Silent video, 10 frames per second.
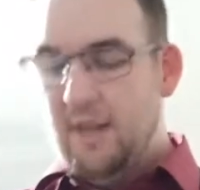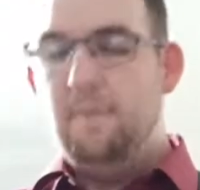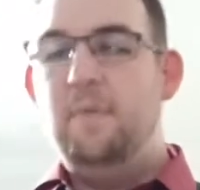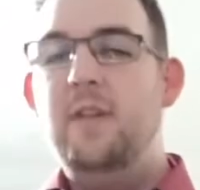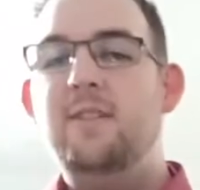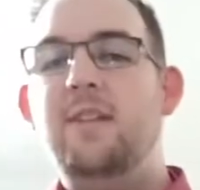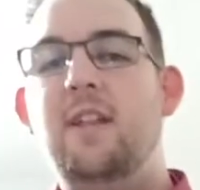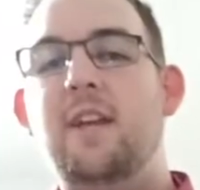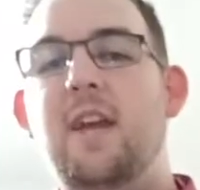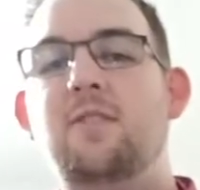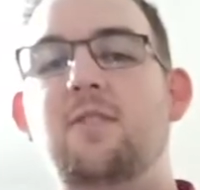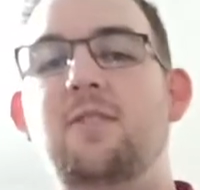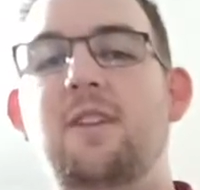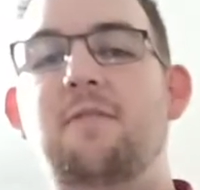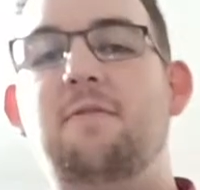This Telecaster
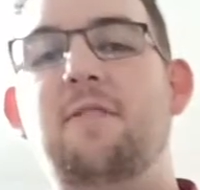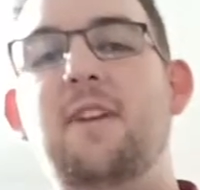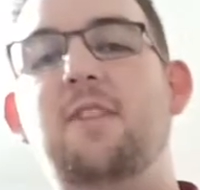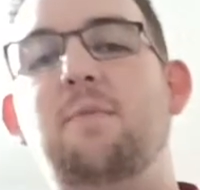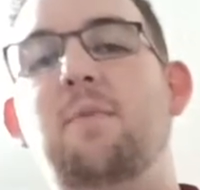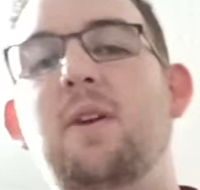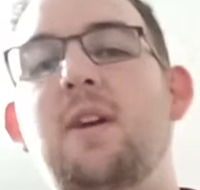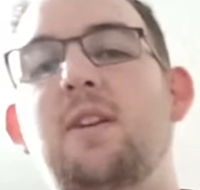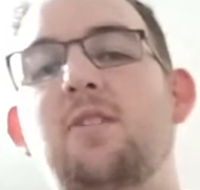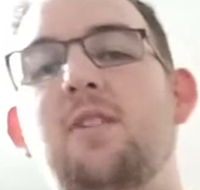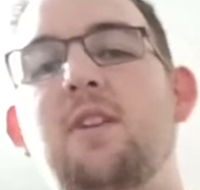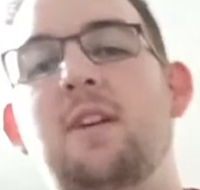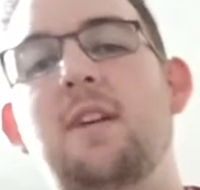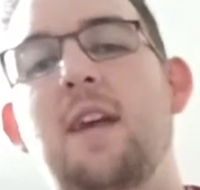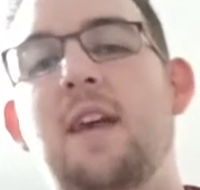is a fixed bridge,
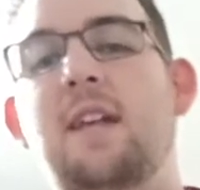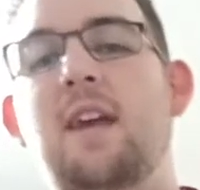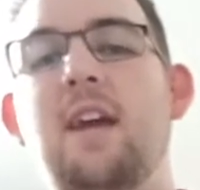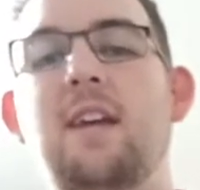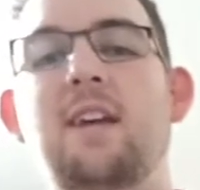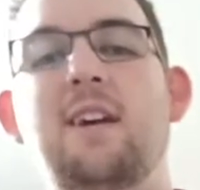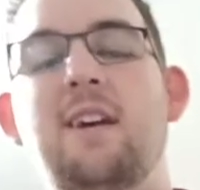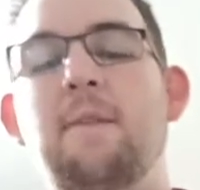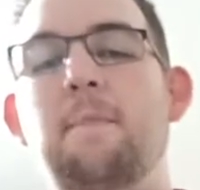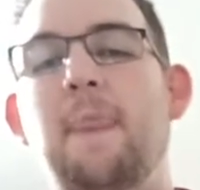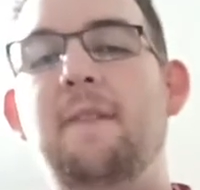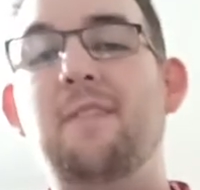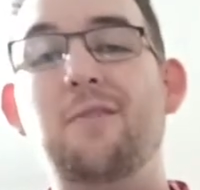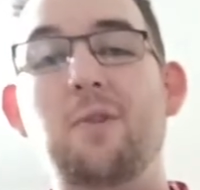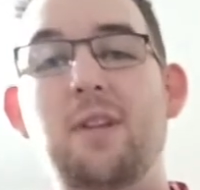and I've
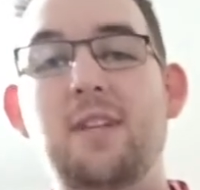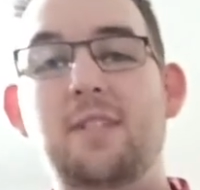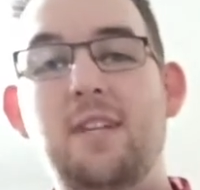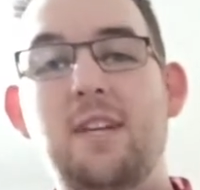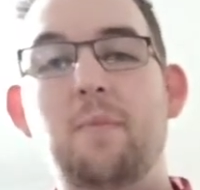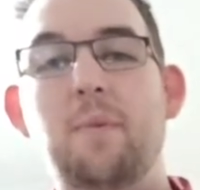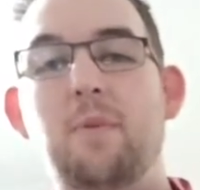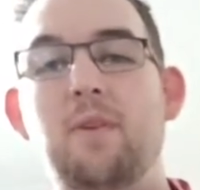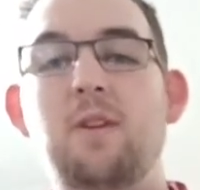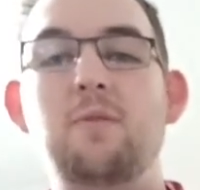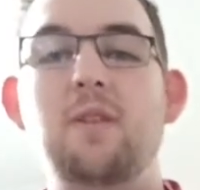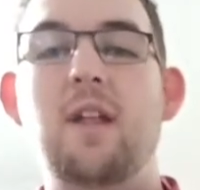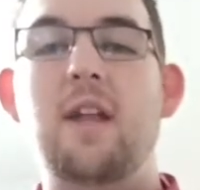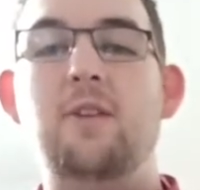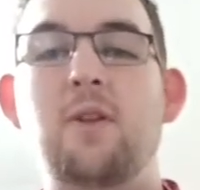never really seen people use a
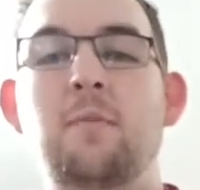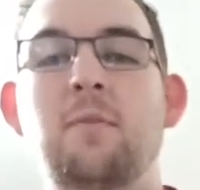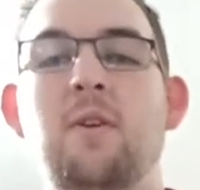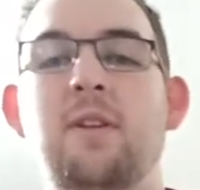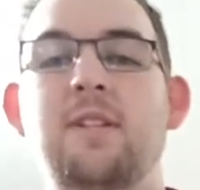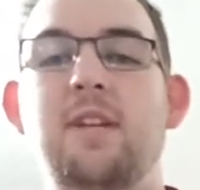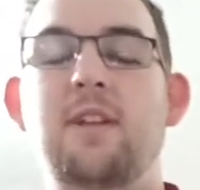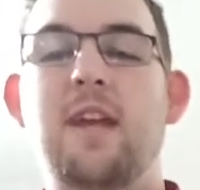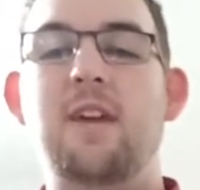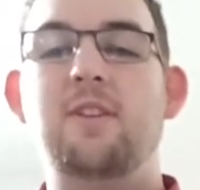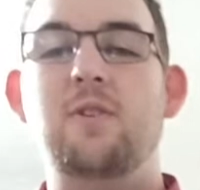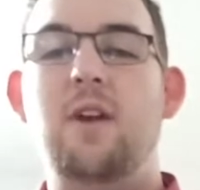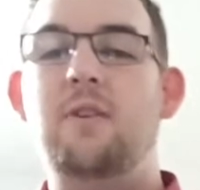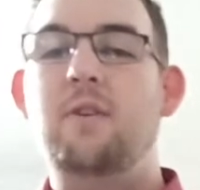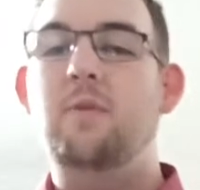lot of tremolo on a Telecaster. I
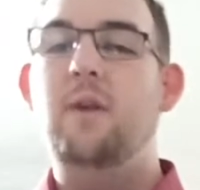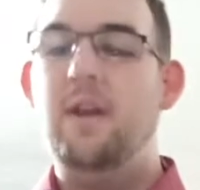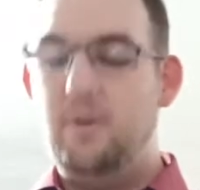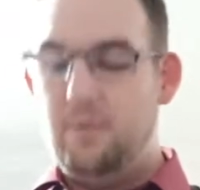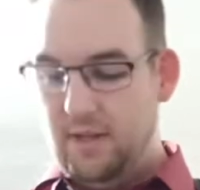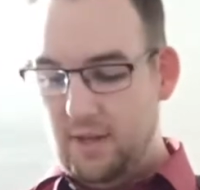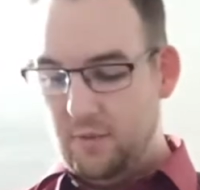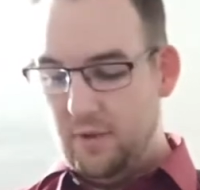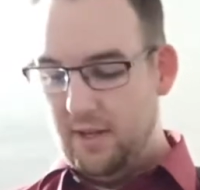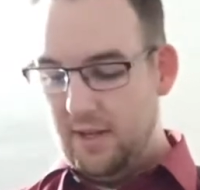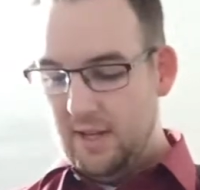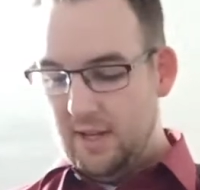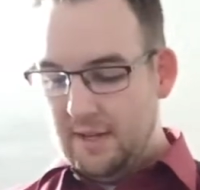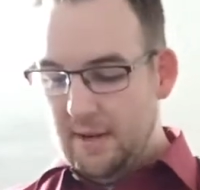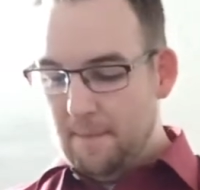don't know why you would need one,
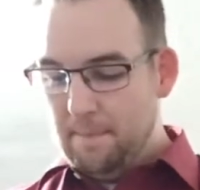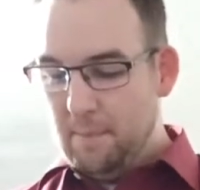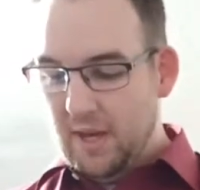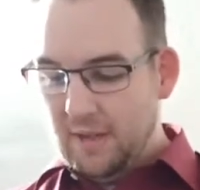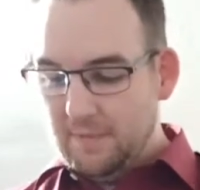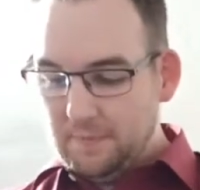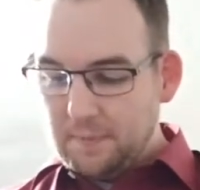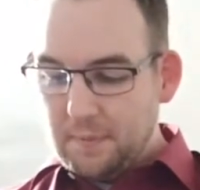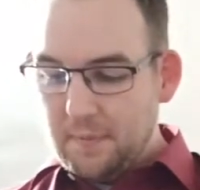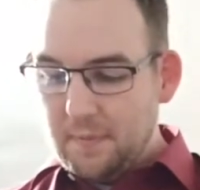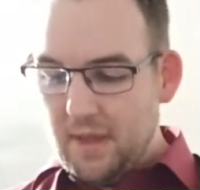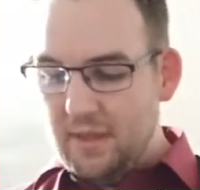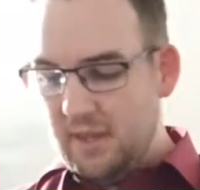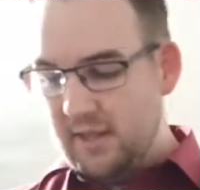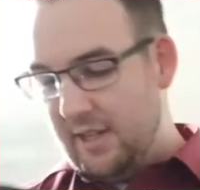but
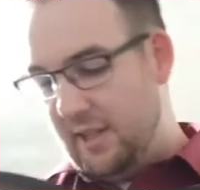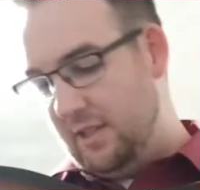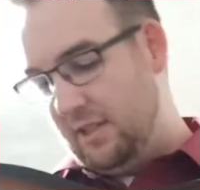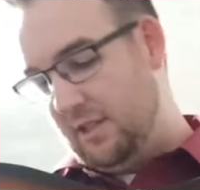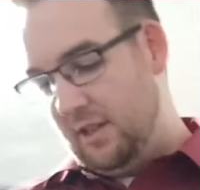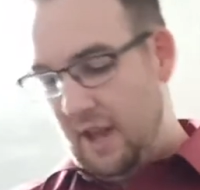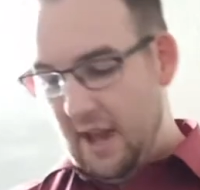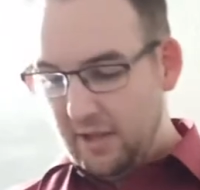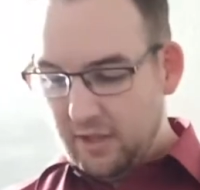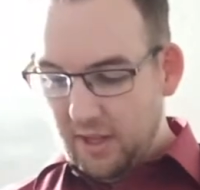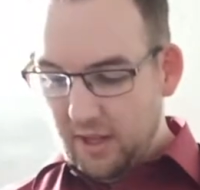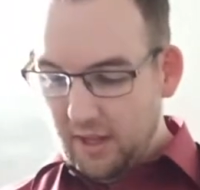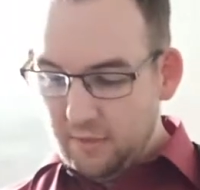this is actually a